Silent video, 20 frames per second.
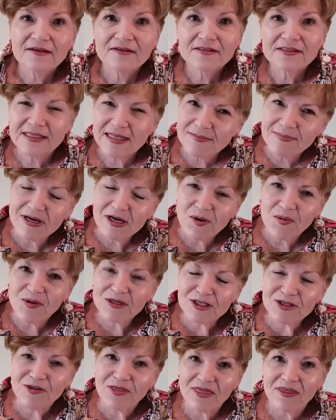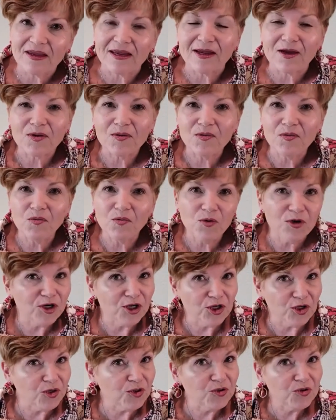So let me know what you think. Would
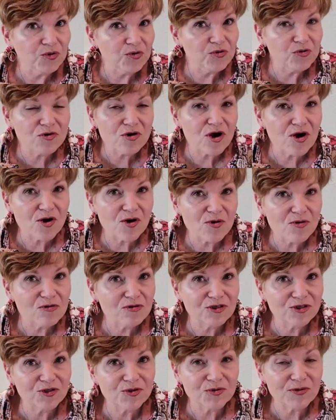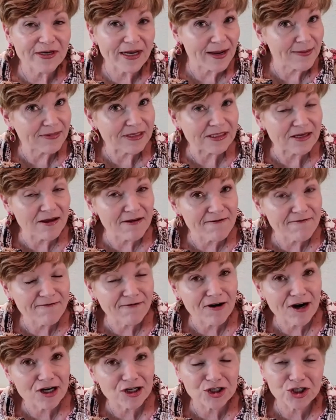you go to an Amazon
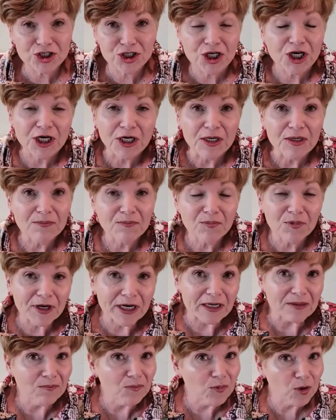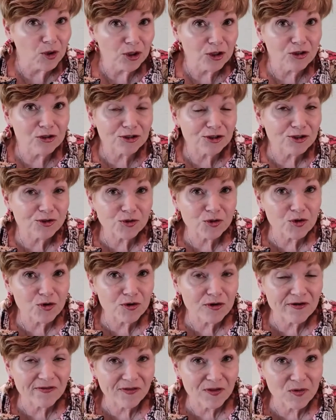Fresh brick and mortar
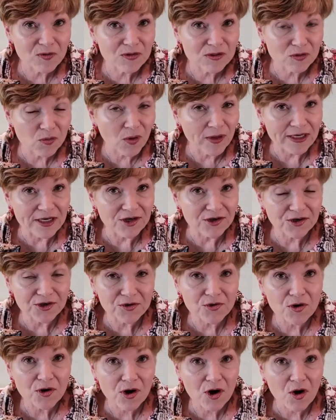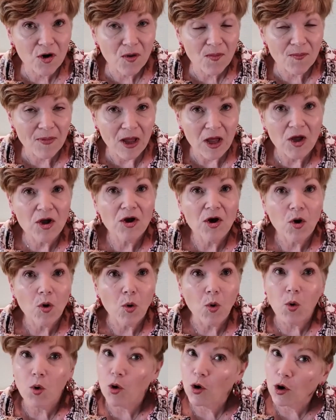store if there was one near your home?
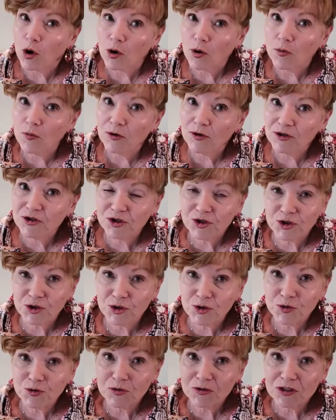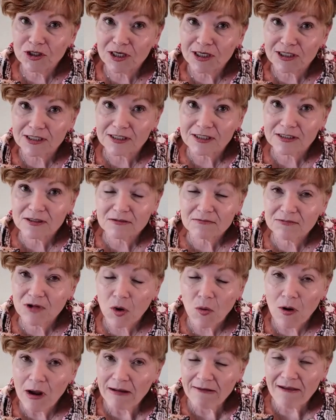Or would you just
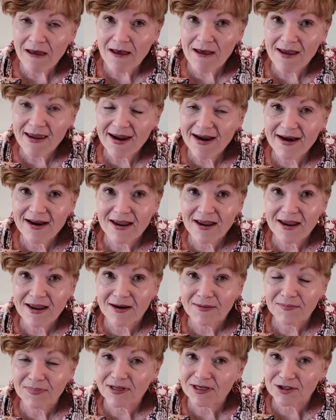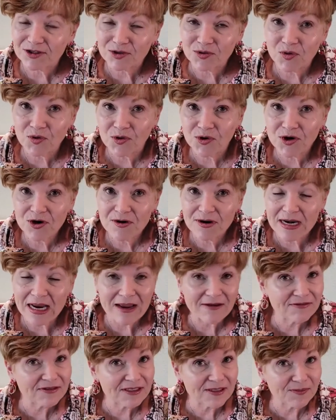go online and place your order and
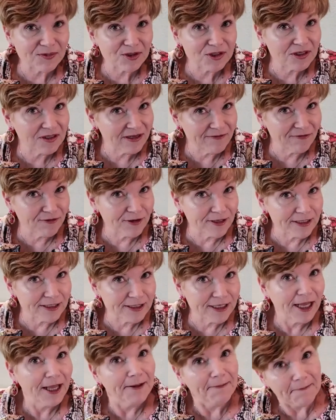have someone deliver it?